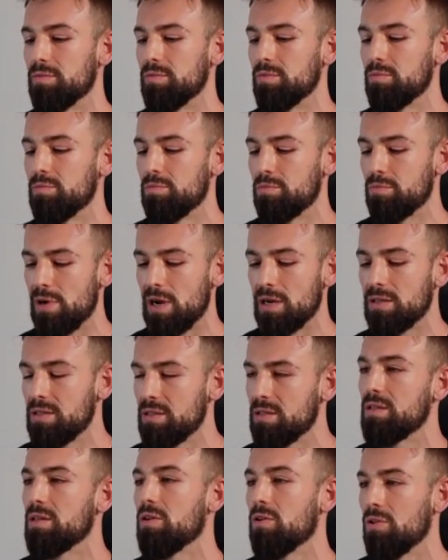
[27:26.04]

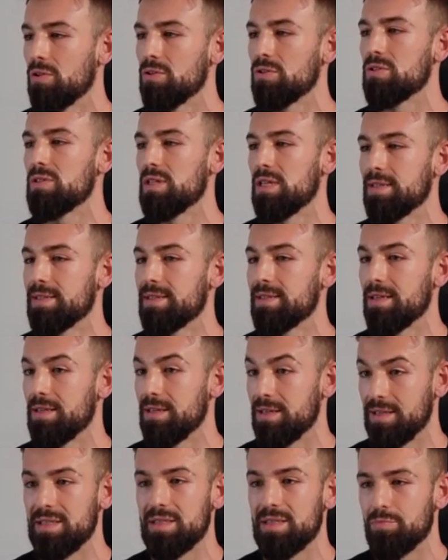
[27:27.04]
practicing all those things. And it
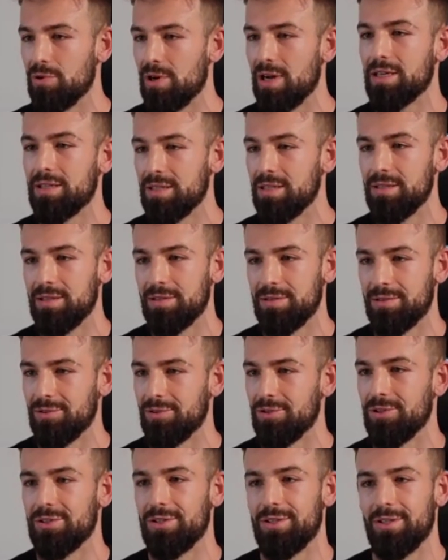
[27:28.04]
is practice,
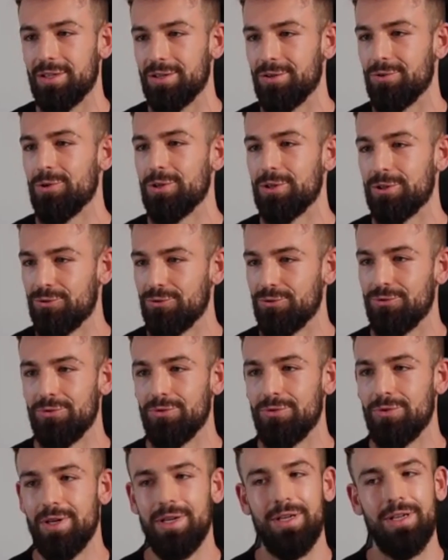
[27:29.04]
just like going
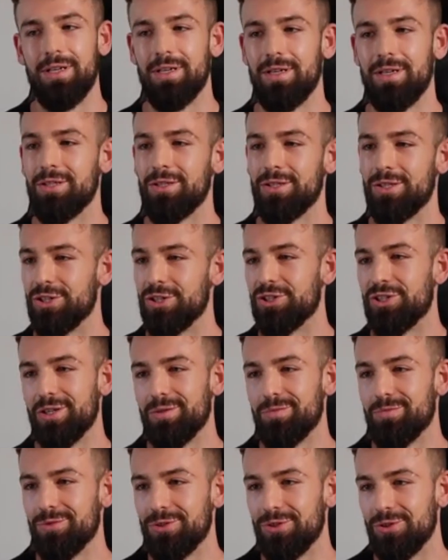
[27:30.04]
to the
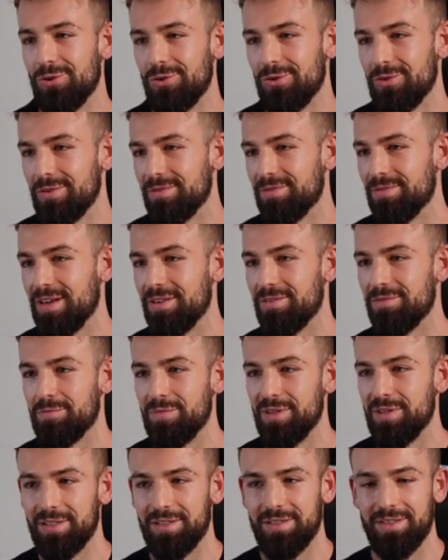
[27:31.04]
gym, if I've
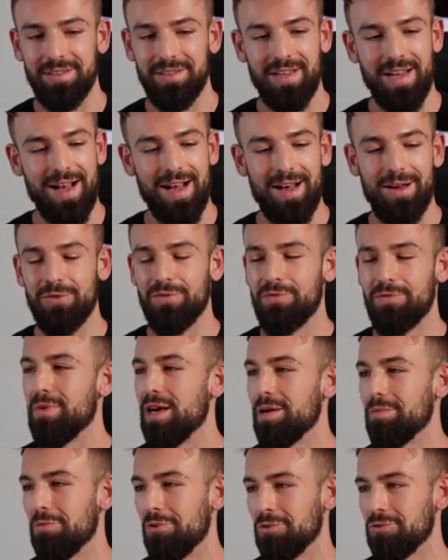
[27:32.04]
been out of my
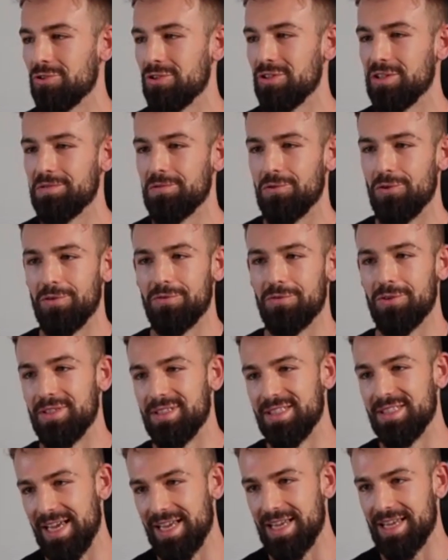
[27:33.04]
emotions for over a
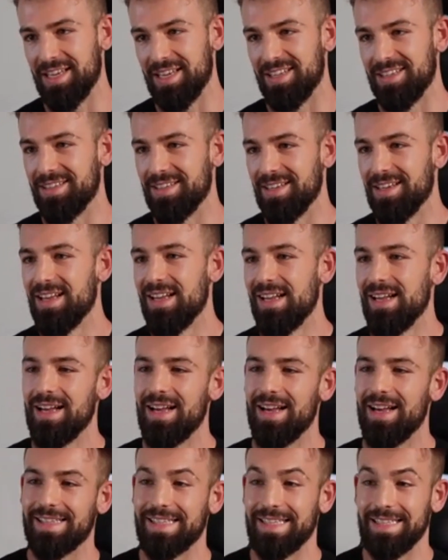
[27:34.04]
decade,
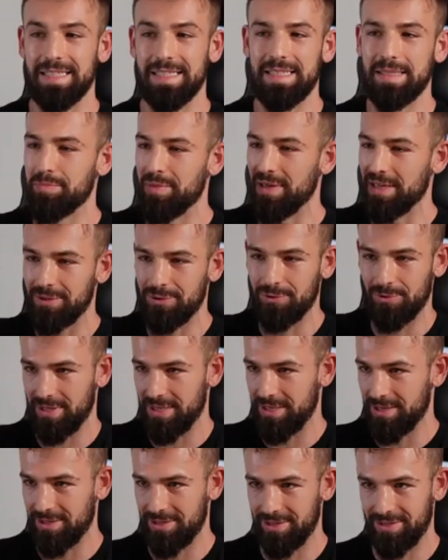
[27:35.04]
I can expect to
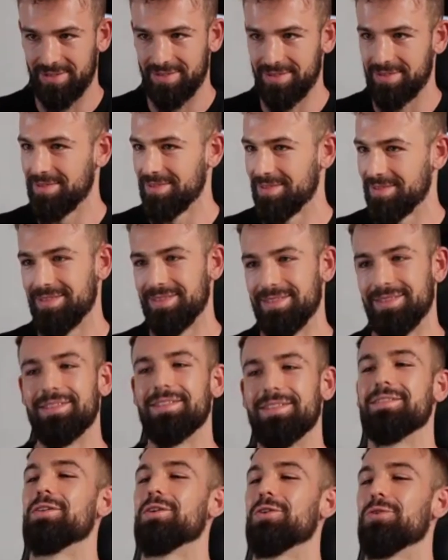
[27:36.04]
get it
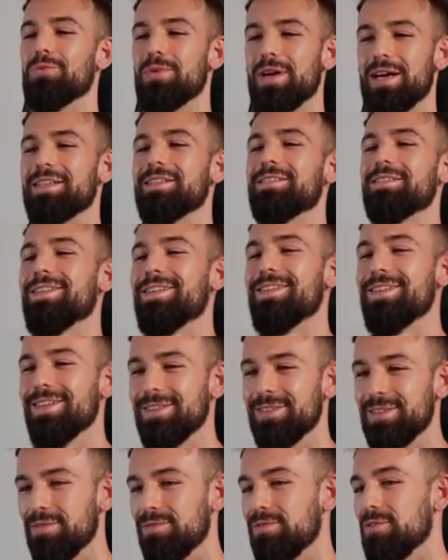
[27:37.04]
right
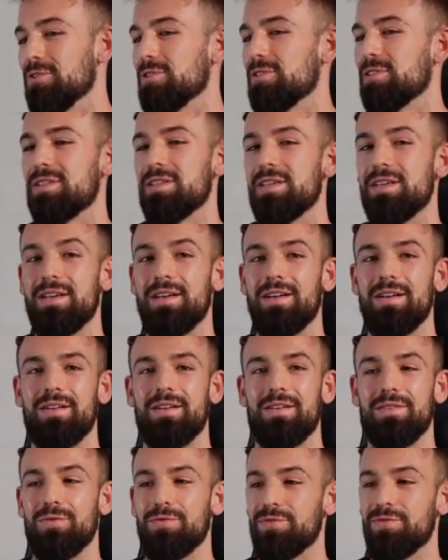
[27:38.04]
the first
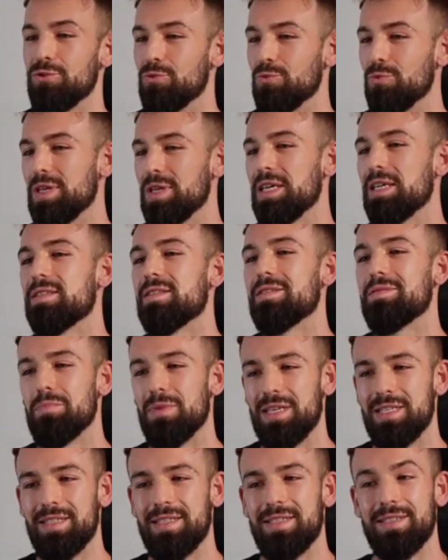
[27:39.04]
few weeks,
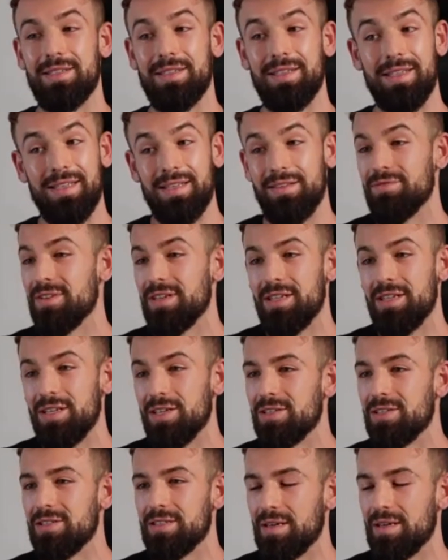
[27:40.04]
months, and even
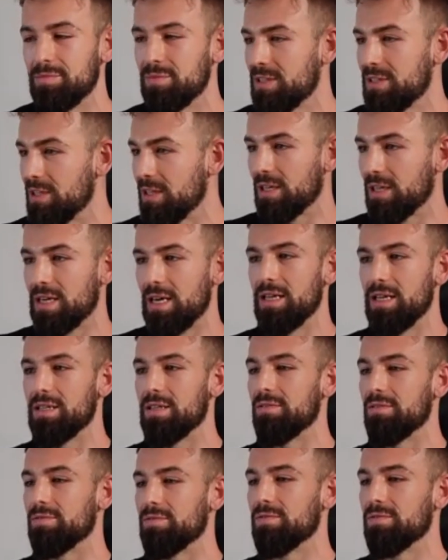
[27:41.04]
years. I'm still kind of,